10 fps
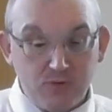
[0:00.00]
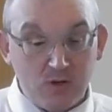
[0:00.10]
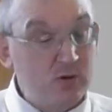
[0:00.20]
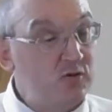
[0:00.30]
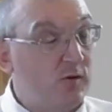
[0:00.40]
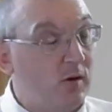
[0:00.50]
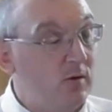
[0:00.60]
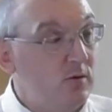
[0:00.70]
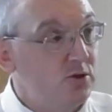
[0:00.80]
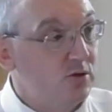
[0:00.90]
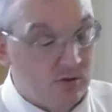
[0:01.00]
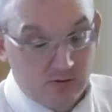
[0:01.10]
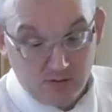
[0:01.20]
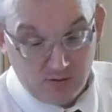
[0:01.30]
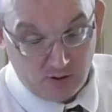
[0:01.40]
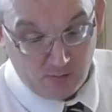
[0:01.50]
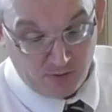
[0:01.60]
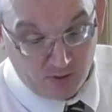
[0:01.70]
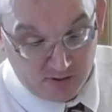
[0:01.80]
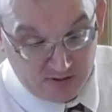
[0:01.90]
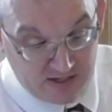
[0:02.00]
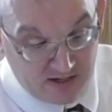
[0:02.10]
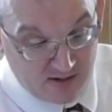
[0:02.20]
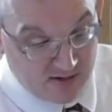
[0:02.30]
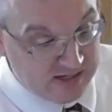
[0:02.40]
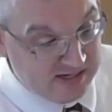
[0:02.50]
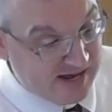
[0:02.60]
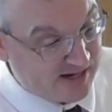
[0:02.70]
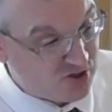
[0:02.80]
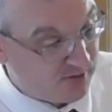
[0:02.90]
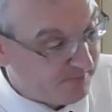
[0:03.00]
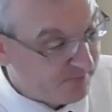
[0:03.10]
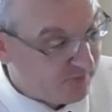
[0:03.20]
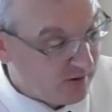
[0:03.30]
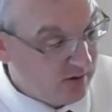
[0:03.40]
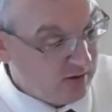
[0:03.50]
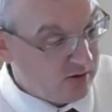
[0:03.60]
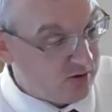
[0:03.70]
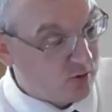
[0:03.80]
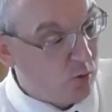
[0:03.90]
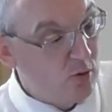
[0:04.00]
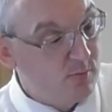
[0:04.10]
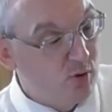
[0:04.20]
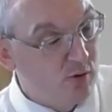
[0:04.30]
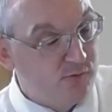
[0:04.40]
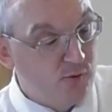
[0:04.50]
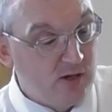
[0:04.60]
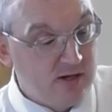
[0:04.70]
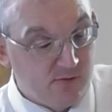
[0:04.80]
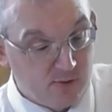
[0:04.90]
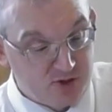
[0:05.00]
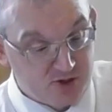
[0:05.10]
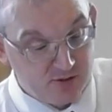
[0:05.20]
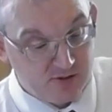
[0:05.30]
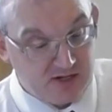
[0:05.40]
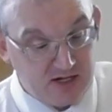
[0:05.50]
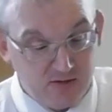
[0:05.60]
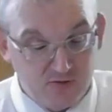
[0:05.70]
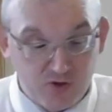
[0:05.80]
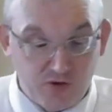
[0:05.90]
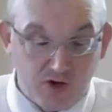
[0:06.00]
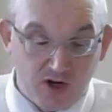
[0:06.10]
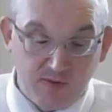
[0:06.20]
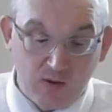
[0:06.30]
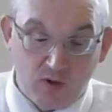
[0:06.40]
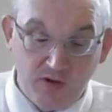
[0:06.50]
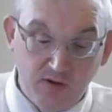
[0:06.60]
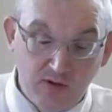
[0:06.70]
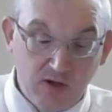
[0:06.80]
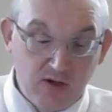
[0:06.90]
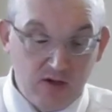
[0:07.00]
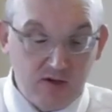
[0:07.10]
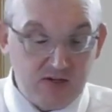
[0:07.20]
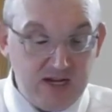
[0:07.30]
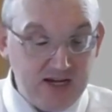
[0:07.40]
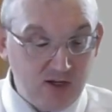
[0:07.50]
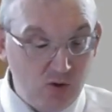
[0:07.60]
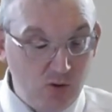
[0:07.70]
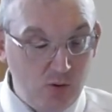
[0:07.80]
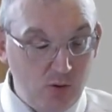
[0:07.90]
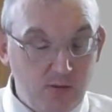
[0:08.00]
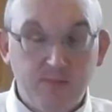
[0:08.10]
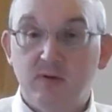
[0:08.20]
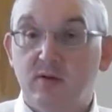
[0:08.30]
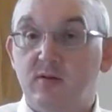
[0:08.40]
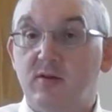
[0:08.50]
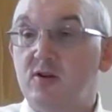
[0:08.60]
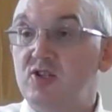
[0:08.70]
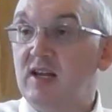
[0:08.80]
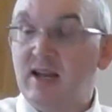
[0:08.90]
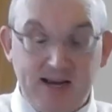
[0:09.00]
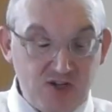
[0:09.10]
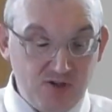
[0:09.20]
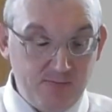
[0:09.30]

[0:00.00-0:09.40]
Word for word: which follows upon their election. To quote more fully verse 13 of Deuteronomy 1 Take you, there's the election,